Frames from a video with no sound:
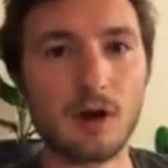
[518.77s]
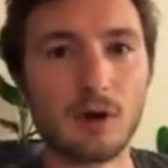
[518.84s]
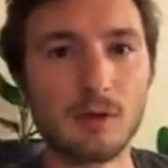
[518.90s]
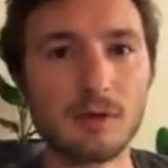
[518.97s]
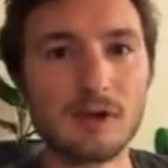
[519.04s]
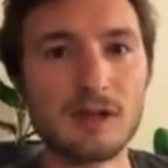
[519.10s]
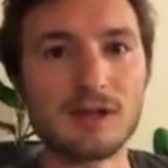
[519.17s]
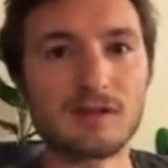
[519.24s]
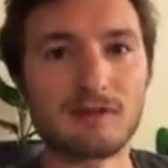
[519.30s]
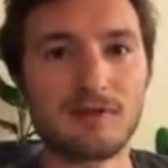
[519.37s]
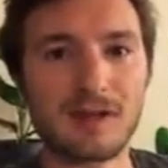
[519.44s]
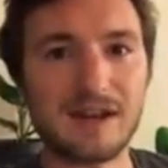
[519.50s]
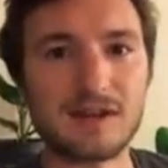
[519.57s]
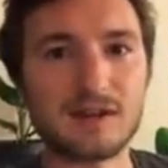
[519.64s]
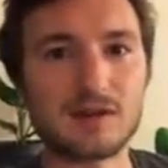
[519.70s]
Only the
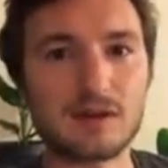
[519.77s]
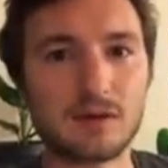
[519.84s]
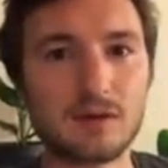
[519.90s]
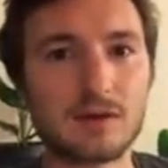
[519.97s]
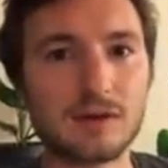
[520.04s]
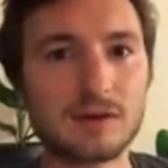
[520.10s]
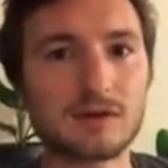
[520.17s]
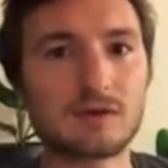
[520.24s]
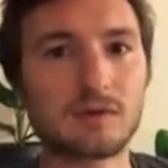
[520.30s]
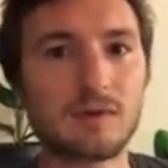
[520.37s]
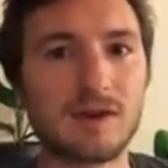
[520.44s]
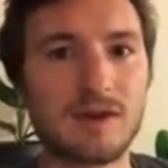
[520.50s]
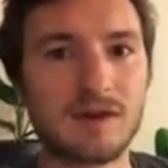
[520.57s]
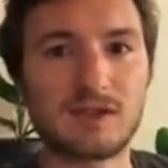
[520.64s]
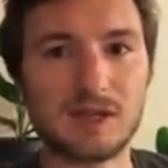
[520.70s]
vetted tokens
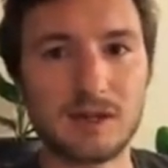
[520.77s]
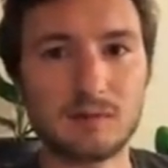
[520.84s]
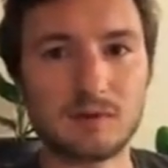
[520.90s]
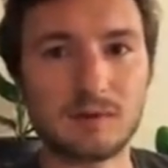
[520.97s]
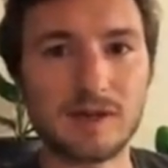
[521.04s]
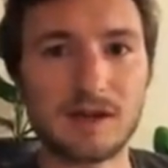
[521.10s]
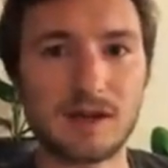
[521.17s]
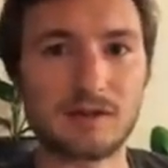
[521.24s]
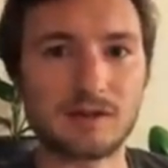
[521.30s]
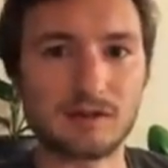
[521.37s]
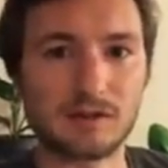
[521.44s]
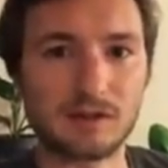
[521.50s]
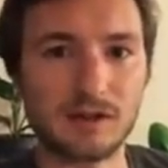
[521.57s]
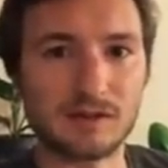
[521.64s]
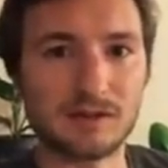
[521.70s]
with teams we can
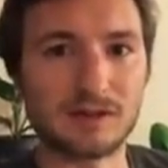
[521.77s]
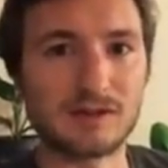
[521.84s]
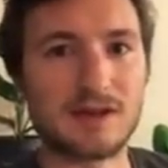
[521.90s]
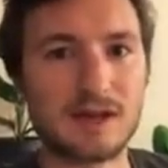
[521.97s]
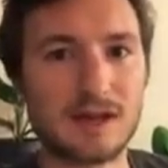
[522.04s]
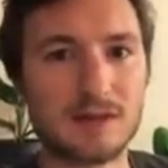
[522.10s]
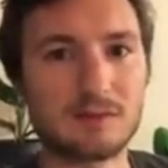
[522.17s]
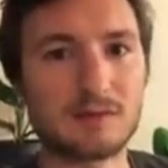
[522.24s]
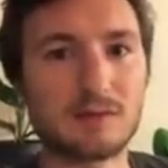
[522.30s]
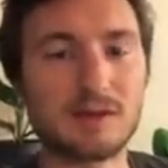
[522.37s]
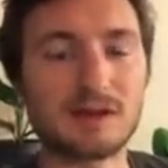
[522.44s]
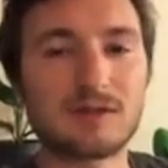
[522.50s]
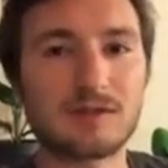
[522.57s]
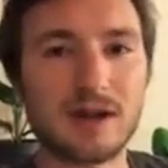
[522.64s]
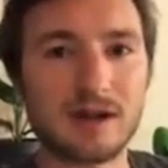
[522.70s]
trust, teams with
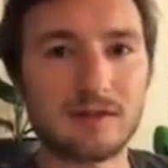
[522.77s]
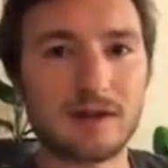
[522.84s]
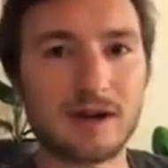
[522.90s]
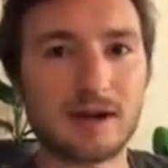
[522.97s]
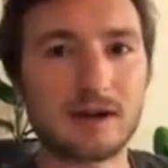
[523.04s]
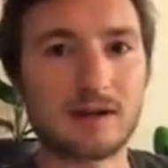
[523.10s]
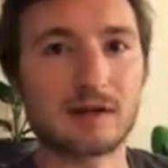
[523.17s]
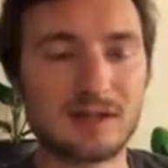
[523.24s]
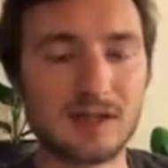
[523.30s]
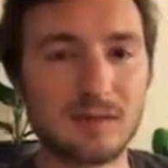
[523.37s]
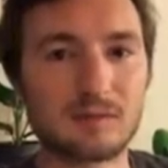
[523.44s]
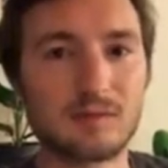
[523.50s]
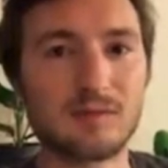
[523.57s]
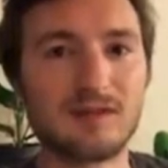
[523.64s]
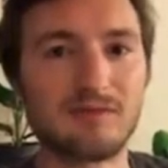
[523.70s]
a track record,
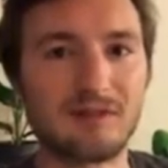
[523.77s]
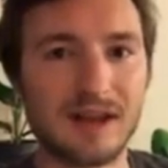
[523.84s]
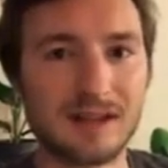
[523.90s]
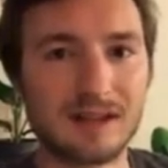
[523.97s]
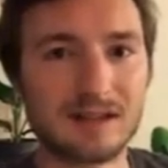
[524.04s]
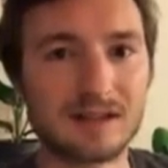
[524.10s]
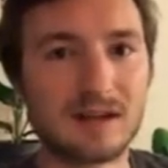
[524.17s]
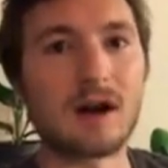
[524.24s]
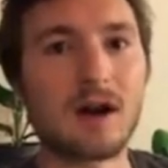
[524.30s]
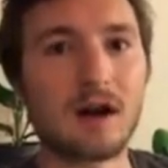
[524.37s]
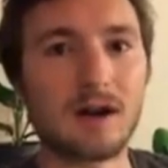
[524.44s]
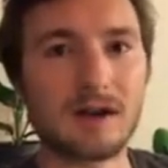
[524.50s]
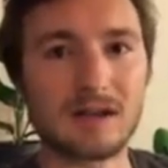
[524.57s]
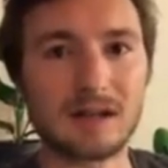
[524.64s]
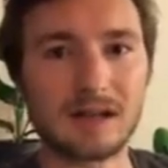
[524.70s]
teams we vetted
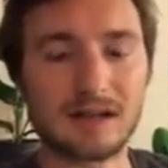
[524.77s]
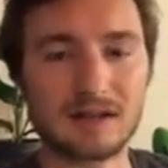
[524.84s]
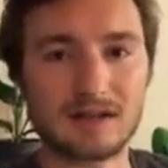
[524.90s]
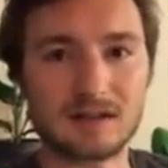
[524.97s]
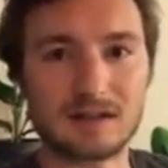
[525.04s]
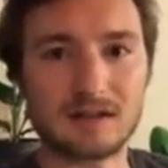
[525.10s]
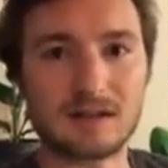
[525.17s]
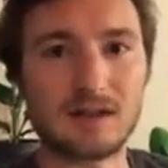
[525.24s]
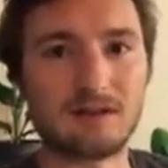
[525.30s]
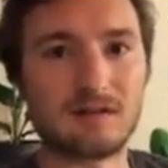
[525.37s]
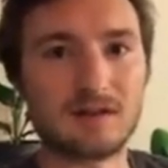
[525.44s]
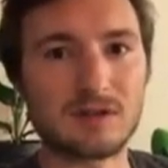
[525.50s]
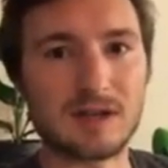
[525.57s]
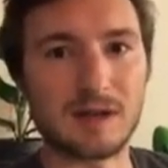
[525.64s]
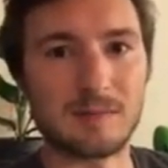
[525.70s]
are in the list
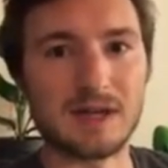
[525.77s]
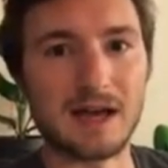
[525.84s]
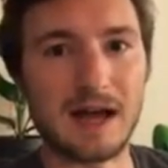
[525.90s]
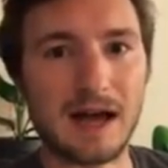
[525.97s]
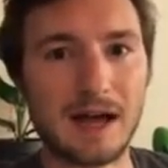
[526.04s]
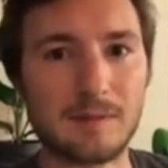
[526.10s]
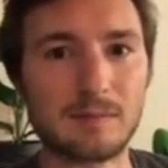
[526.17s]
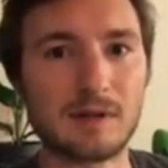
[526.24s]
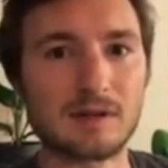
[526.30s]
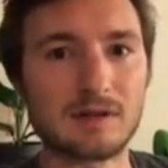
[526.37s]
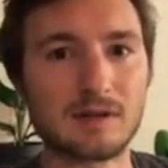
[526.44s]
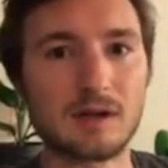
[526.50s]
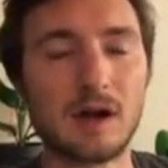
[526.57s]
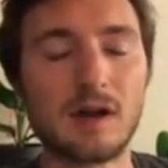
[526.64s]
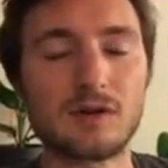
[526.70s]
if you tap the add
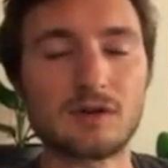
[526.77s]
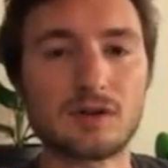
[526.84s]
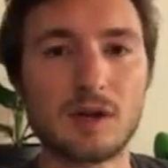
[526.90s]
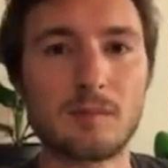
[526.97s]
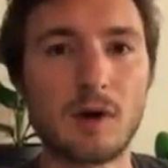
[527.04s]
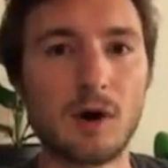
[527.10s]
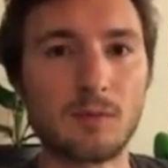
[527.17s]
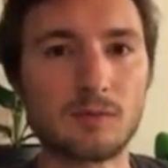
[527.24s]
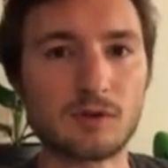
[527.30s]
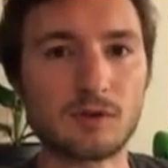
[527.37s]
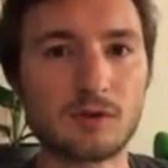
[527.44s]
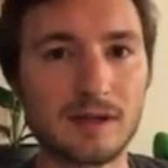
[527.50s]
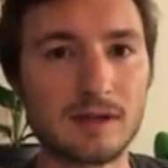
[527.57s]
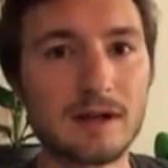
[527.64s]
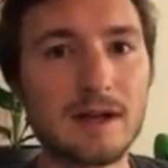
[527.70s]
button on the Xumm home
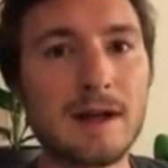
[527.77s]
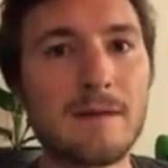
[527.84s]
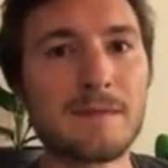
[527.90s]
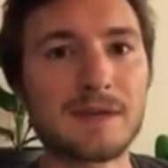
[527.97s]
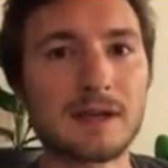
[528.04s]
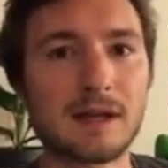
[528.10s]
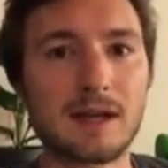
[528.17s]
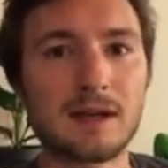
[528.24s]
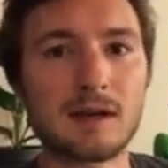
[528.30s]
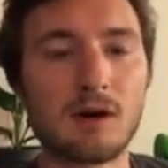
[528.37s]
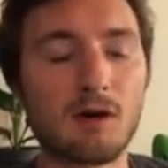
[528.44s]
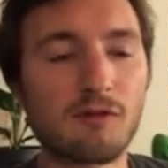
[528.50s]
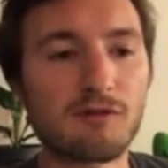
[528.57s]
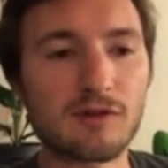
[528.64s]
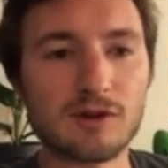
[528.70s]
screen getting
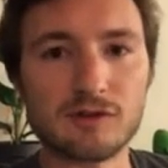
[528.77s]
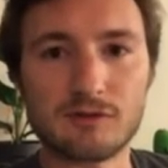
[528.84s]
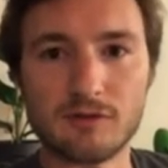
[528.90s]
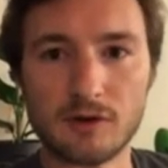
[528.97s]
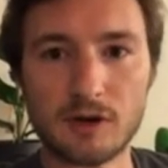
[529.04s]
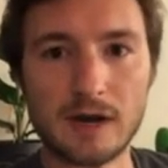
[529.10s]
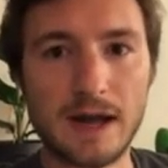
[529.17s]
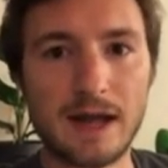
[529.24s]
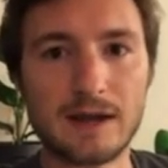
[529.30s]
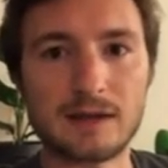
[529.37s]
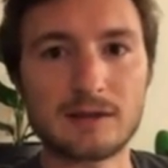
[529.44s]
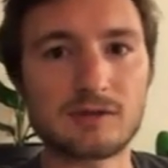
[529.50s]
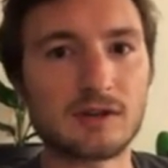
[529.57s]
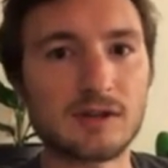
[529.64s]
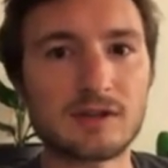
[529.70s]
offers for
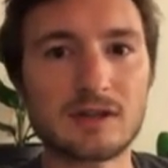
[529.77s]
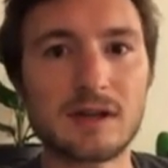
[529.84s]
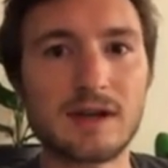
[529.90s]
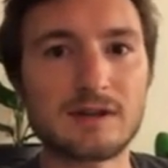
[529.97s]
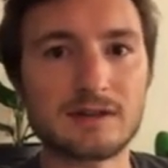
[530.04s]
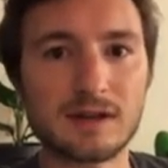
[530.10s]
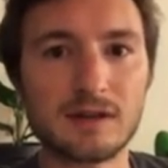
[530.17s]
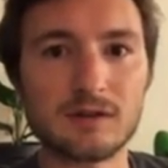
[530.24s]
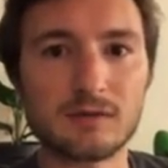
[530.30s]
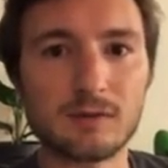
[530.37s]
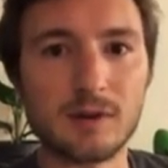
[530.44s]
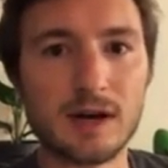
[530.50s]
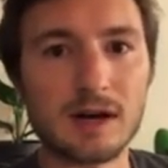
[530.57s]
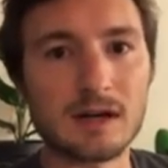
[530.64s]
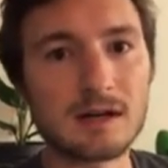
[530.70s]
adding trust lines
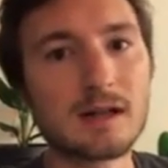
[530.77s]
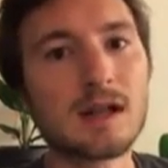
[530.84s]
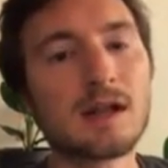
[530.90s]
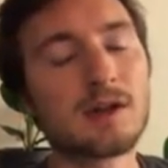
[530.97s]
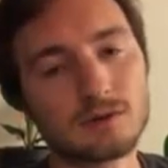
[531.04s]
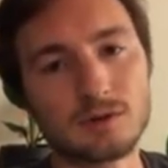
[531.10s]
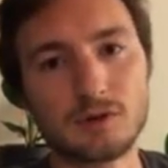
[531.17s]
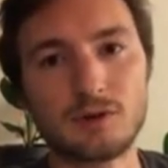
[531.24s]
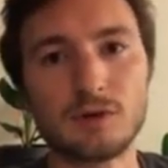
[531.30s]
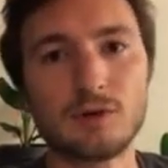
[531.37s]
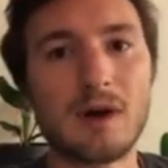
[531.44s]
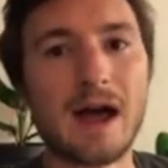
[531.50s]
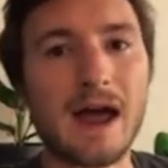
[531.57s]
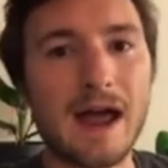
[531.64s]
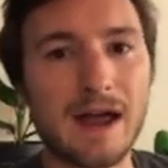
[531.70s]
elsewhere, do
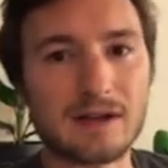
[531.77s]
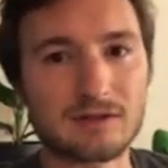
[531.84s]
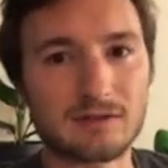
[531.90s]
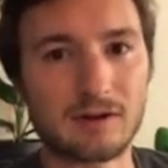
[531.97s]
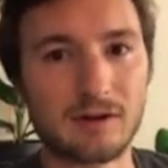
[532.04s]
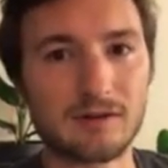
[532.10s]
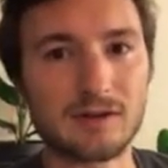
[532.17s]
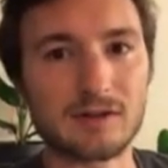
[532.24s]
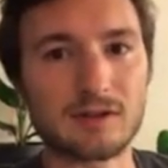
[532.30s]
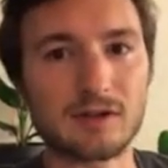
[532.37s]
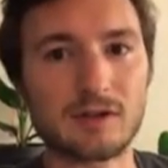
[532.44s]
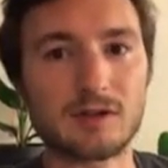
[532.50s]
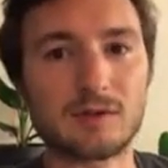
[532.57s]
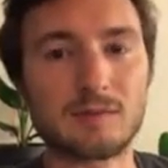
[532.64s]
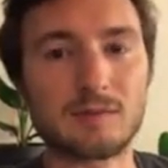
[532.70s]
extra
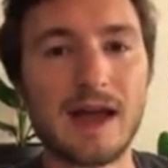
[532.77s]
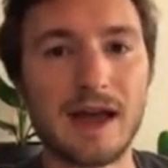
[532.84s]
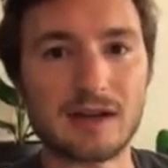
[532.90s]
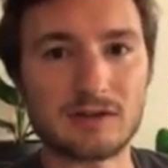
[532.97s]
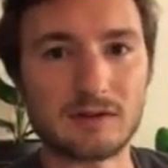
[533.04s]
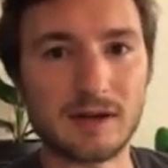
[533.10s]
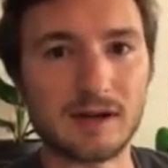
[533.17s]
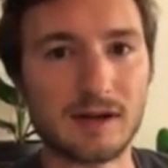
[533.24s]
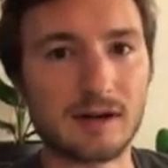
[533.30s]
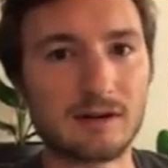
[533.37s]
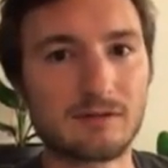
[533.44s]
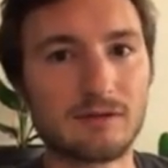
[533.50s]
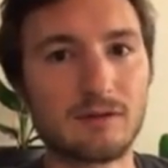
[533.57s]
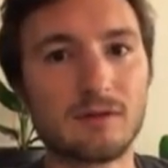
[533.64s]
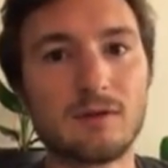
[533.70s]
research, be extra
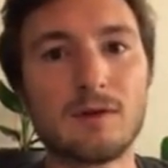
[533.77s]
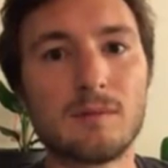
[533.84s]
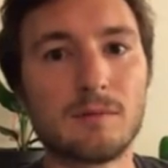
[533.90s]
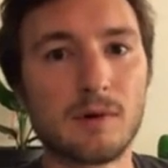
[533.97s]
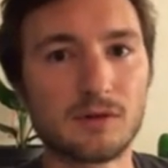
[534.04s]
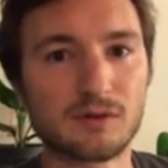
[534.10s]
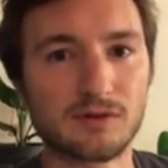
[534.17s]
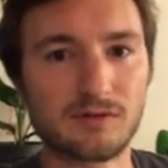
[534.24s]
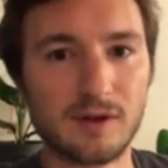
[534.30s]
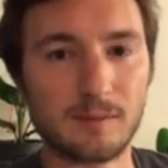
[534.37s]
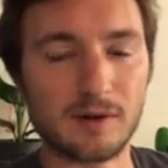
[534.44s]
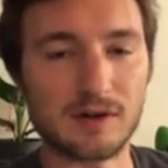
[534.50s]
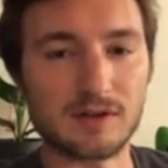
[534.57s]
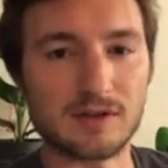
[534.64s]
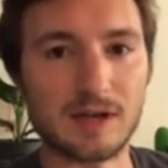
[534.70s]
careful. Most of them
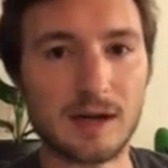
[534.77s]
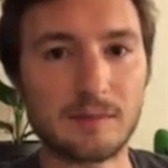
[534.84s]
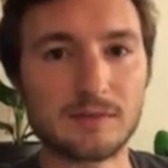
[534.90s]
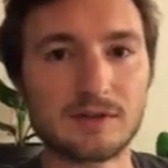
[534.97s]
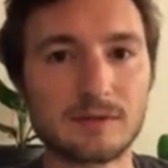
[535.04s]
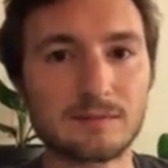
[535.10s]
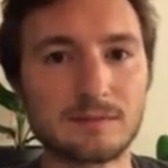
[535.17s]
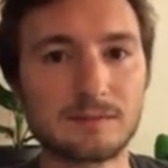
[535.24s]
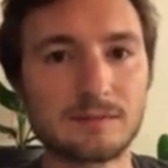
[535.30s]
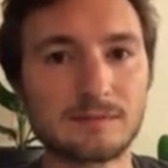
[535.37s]
are scams.